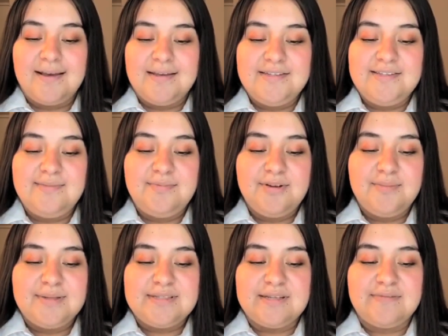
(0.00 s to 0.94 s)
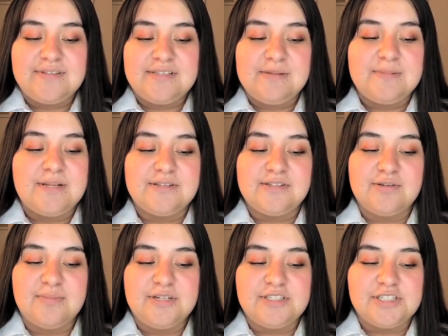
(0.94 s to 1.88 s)
I used to bring my self-esteem down
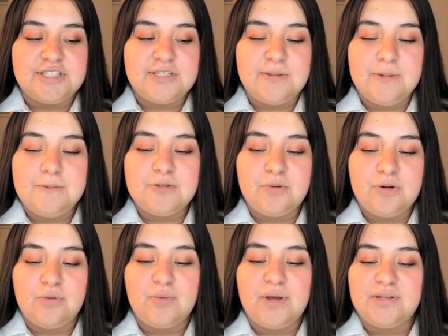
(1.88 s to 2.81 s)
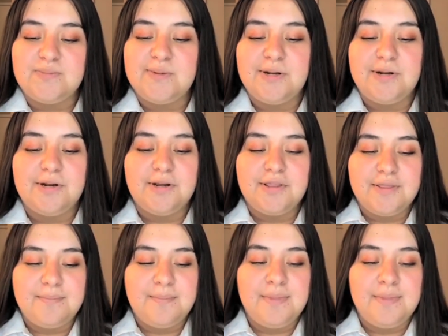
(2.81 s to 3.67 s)
so much I sometimes wondered why I was put on earth.